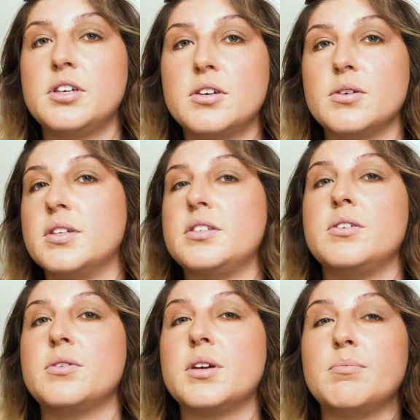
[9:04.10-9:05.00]
too is
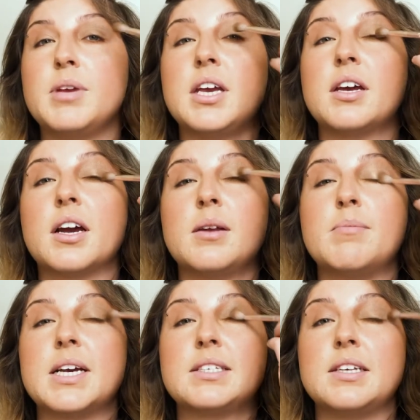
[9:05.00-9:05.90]
you can be kind of
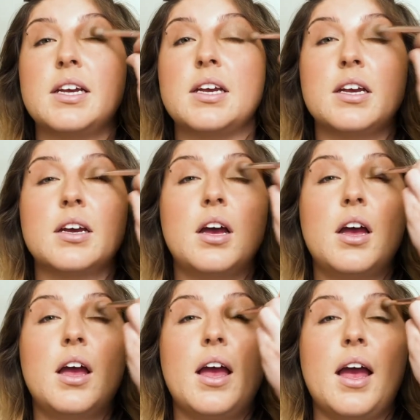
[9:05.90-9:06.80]
messy
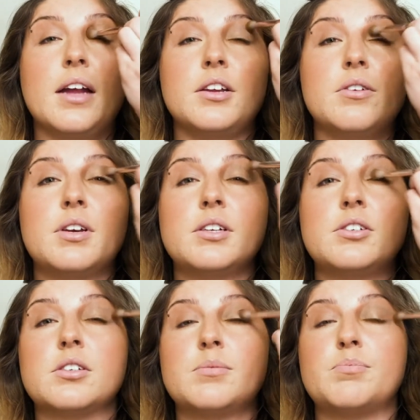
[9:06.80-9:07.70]
and you can
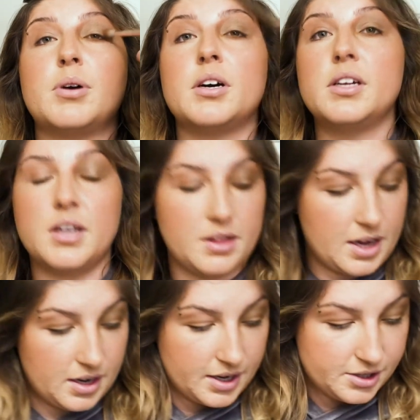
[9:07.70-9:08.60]
just put
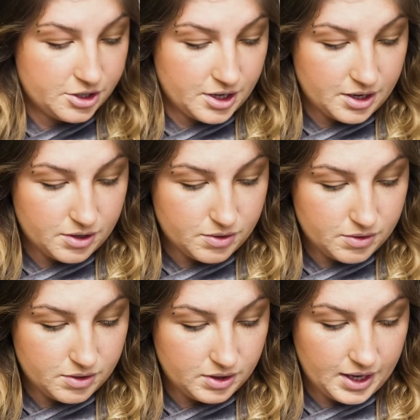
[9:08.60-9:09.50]
that
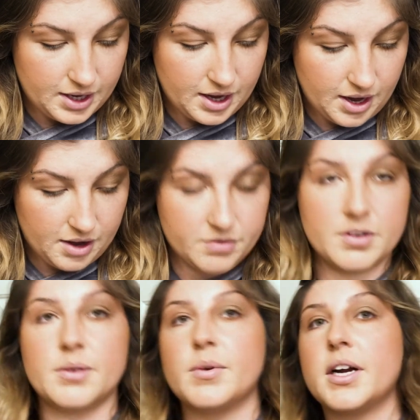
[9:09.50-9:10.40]
eyeshadow like
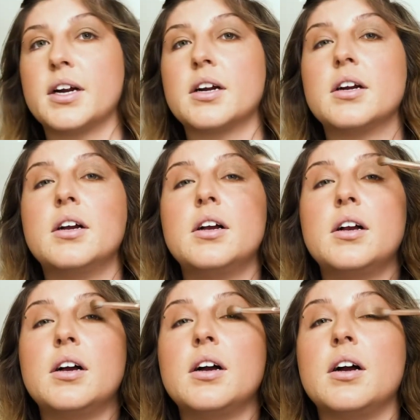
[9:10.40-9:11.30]
everywhere.
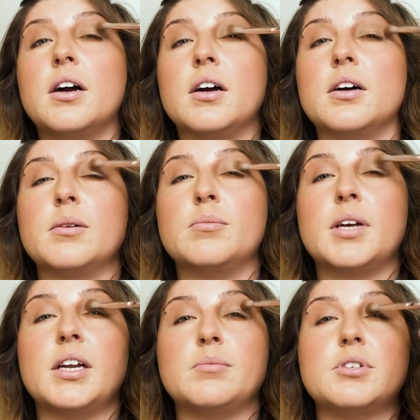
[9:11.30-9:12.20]

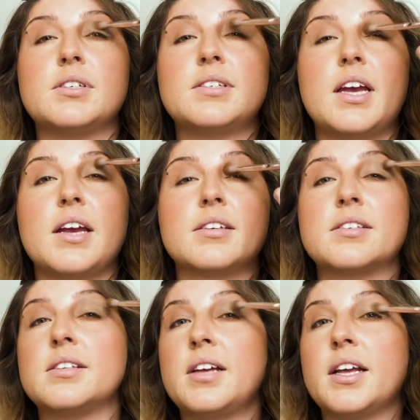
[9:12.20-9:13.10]
And I'm just staying
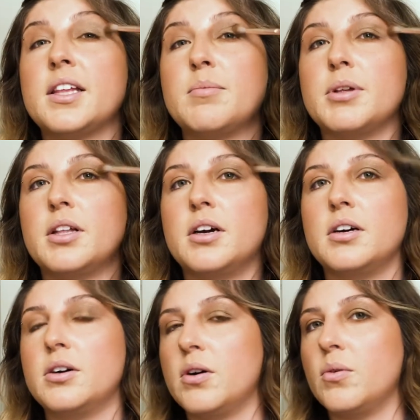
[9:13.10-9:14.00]
slightly
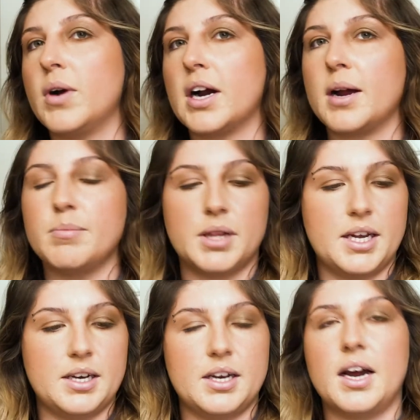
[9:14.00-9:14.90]
below where I
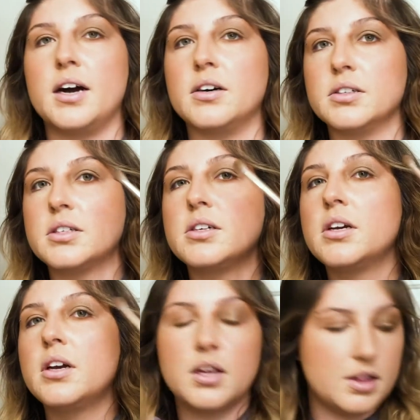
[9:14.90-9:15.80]
blended out
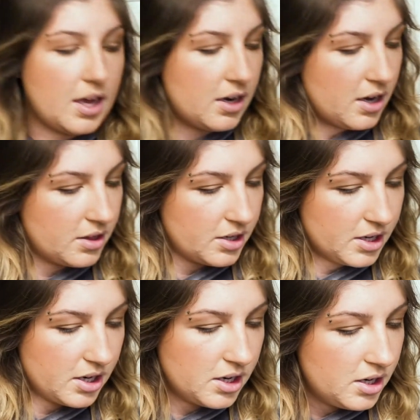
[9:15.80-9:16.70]
that
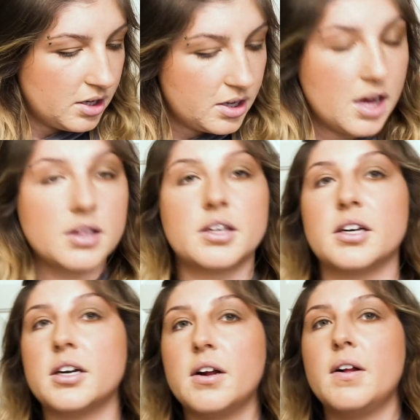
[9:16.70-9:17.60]
other
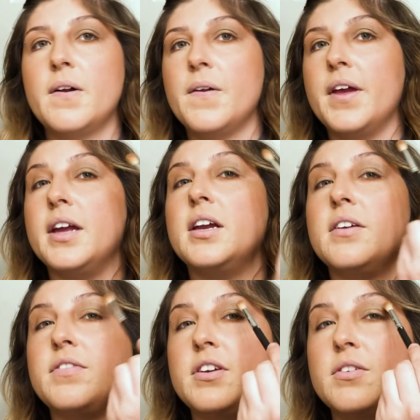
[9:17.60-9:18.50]
color. And
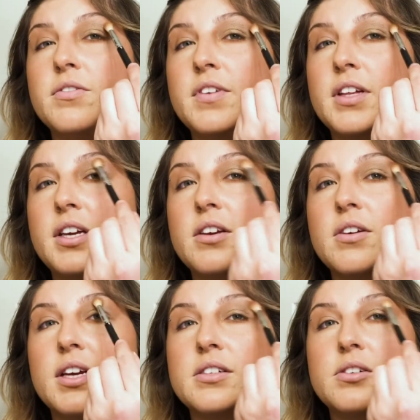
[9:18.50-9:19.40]
if you feel like you
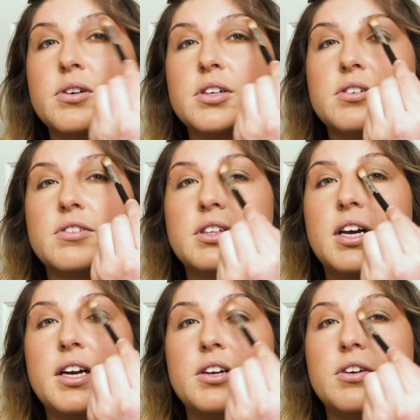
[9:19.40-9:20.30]
get too harsh of a
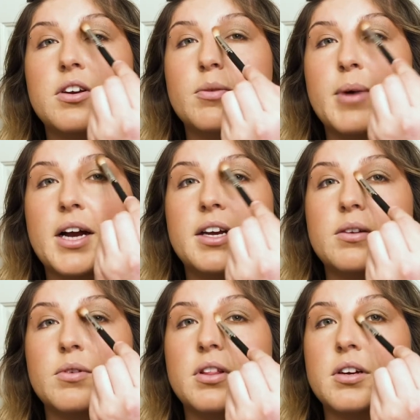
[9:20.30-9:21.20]
line, you can go back
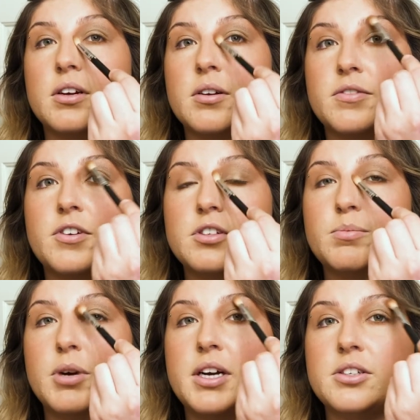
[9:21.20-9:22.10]
in with your
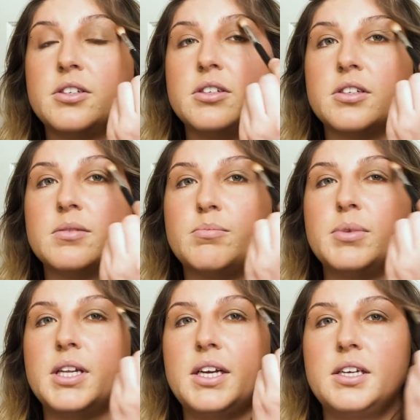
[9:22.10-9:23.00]
first brush and just
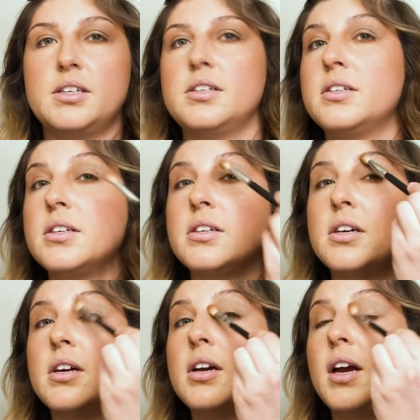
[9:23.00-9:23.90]
blend.
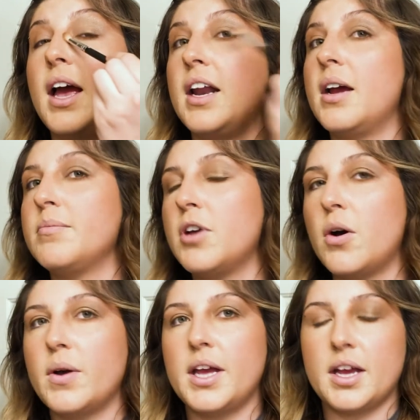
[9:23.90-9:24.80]
And I'm
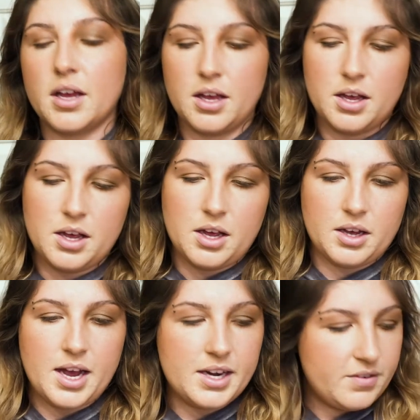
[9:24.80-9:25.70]
going
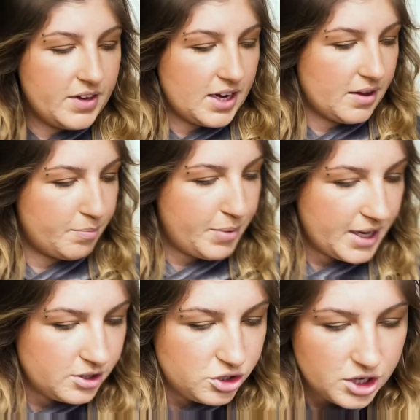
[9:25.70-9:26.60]
kind of in a
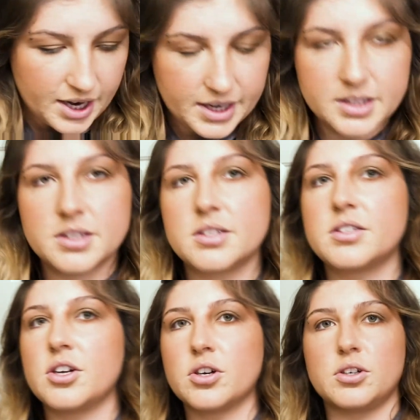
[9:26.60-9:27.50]
big giant
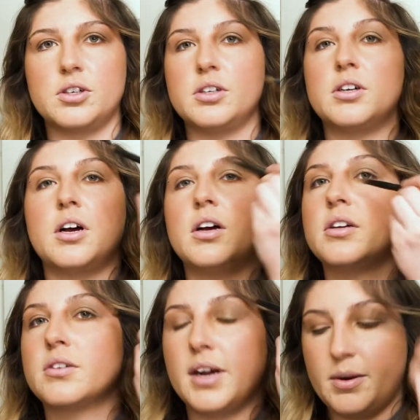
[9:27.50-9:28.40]
circle
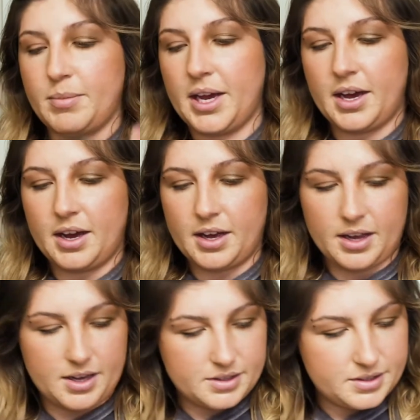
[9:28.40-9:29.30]
all around my
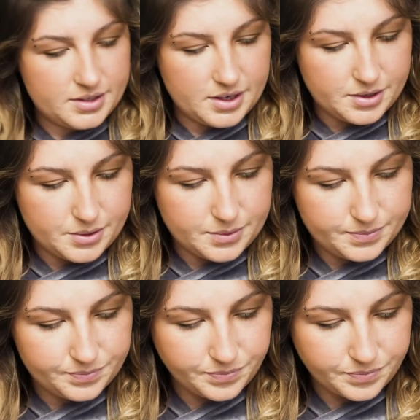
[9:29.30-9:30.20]
eye. So